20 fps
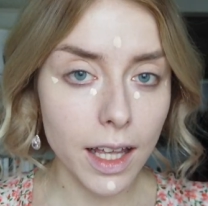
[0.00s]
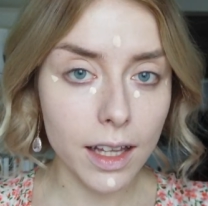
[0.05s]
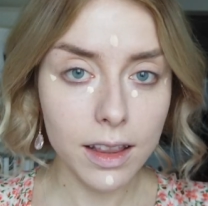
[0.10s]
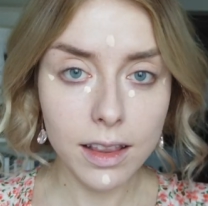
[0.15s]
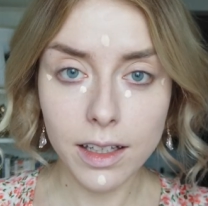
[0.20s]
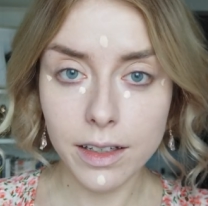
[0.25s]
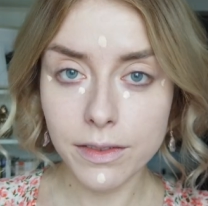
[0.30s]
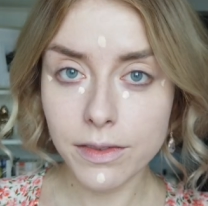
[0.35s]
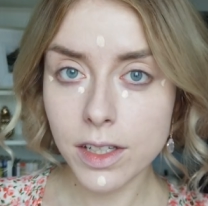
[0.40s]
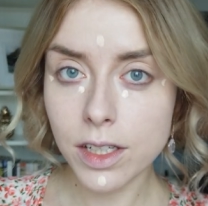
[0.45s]

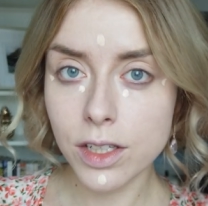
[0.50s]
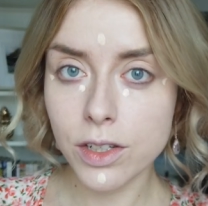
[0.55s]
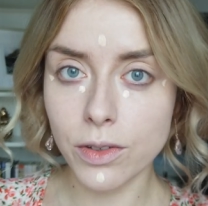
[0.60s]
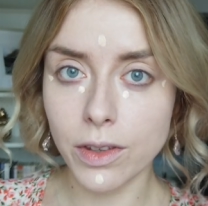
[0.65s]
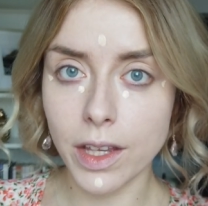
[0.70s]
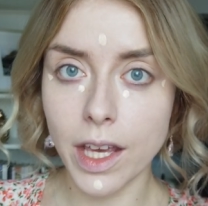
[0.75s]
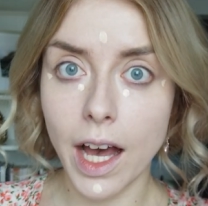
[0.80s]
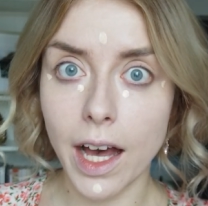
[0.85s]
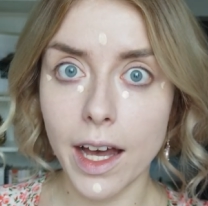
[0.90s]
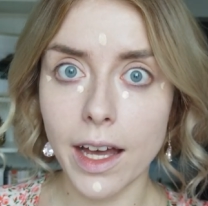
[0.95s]
and lift to
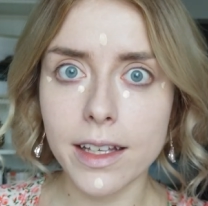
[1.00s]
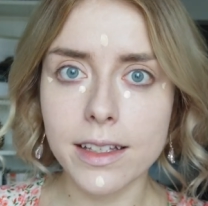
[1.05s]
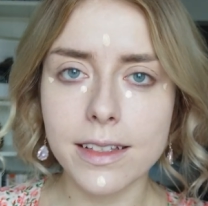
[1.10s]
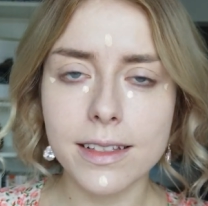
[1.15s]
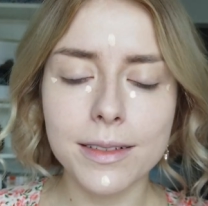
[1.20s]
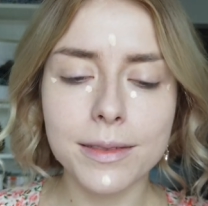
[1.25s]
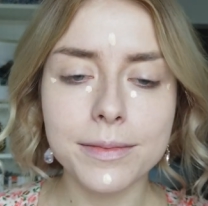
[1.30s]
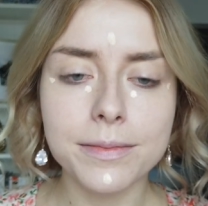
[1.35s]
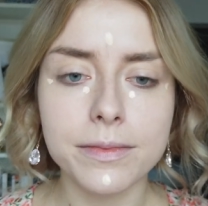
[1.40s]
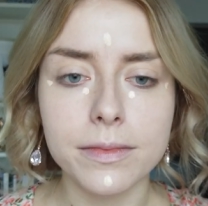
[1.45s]
the
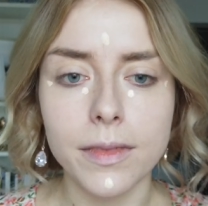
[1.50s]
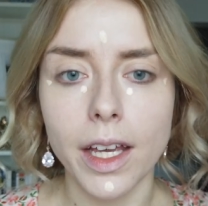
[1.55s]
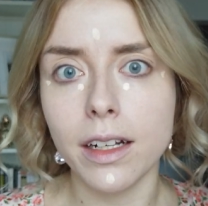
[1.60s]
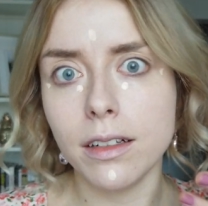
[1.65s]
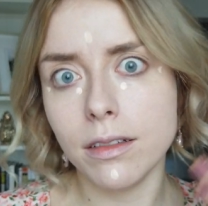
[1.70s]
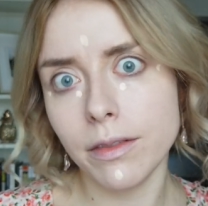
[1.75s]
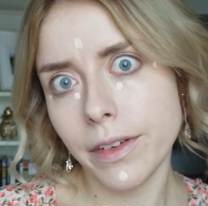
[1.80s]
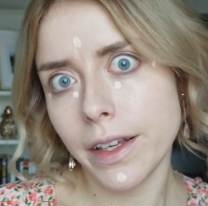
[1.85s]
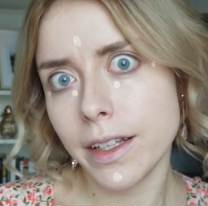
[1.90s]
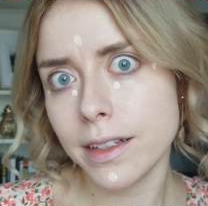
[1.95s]
eyes
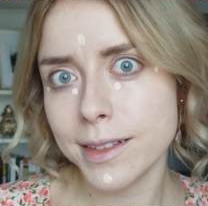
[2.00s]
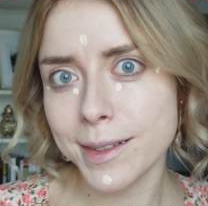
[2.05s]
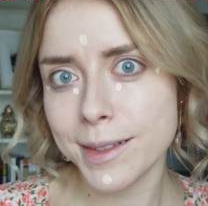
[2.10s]
and face.